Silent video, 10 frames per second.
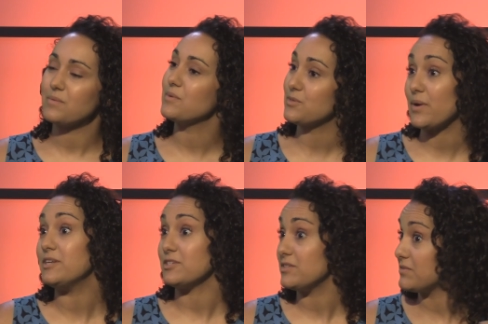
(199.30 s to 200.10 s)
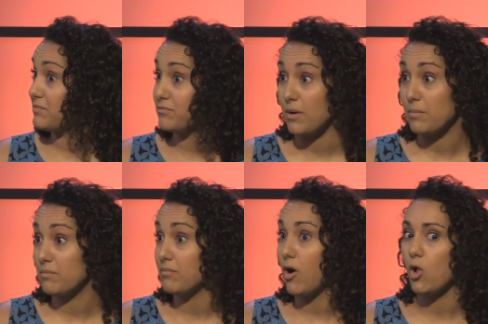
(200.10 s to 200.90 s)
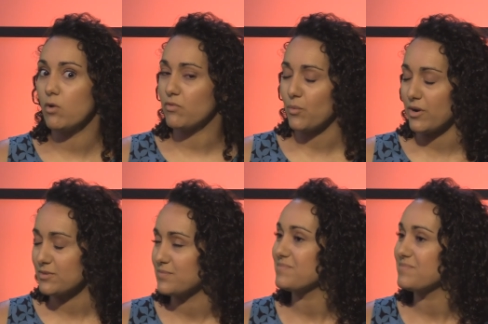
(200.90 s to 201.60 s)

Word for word: which ranges from oh. all over the world.